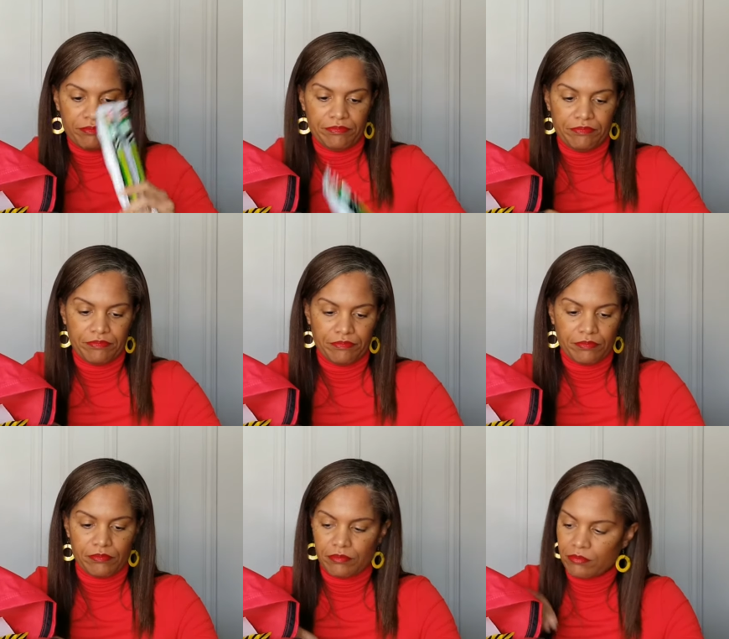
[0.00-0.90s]

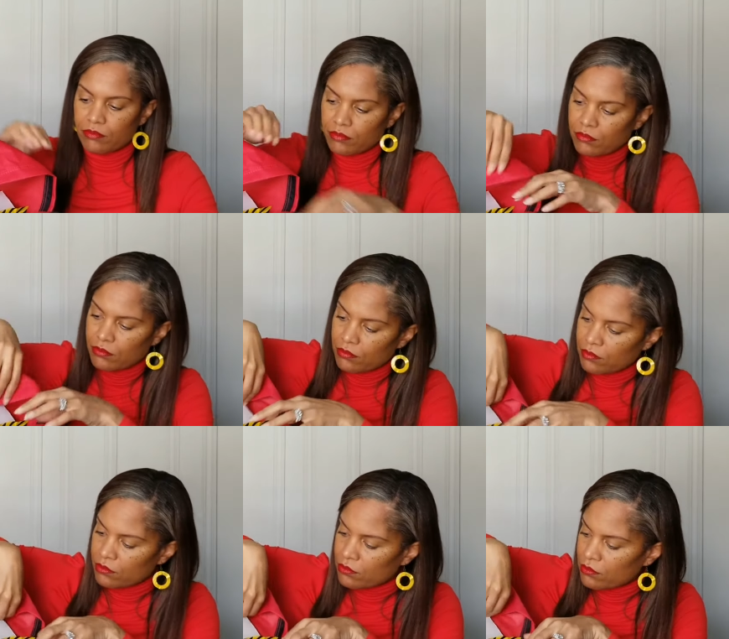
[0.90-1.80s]

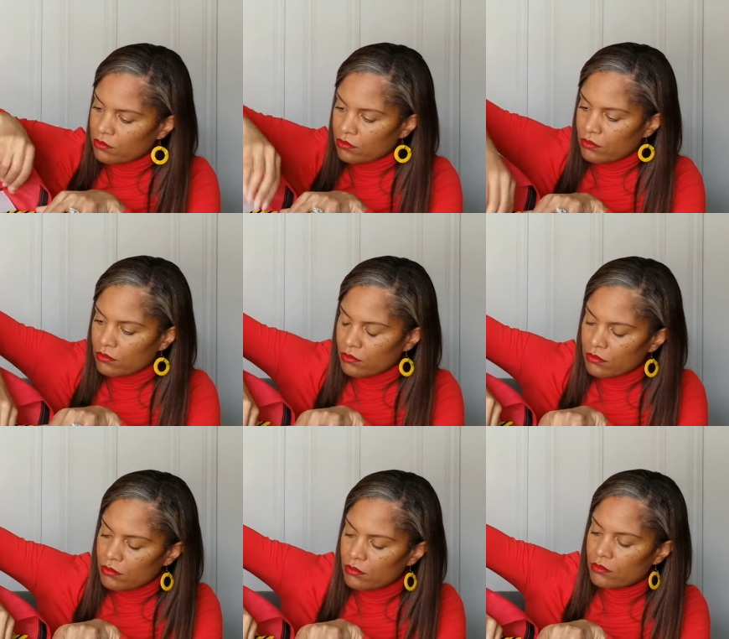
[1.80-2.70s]

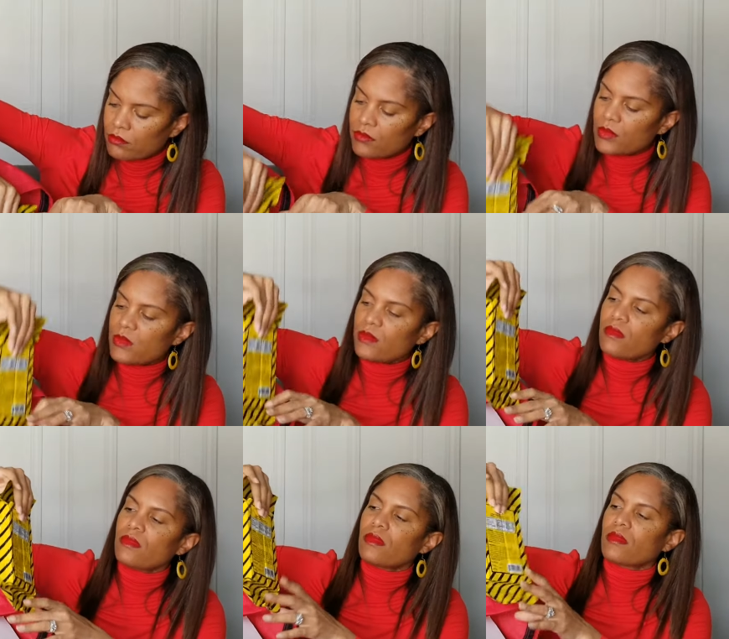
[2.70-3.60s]

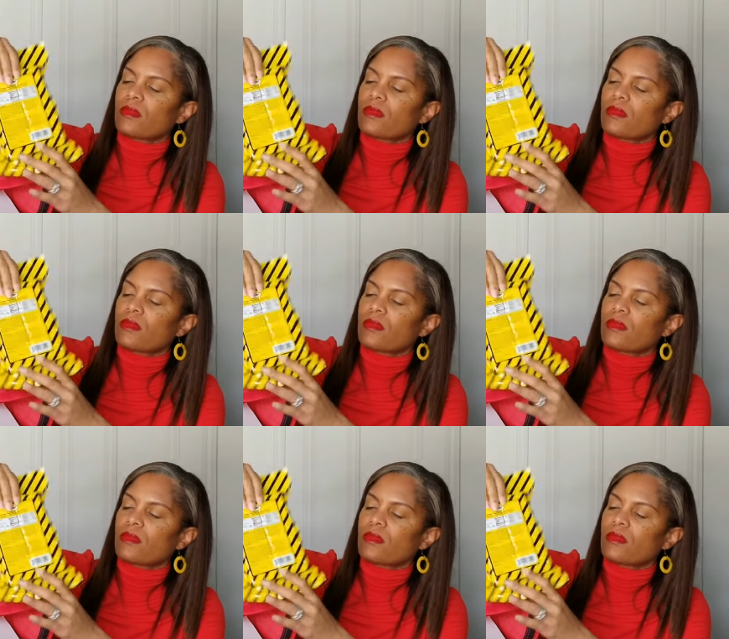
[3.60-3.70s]
No one is speaking in this clip.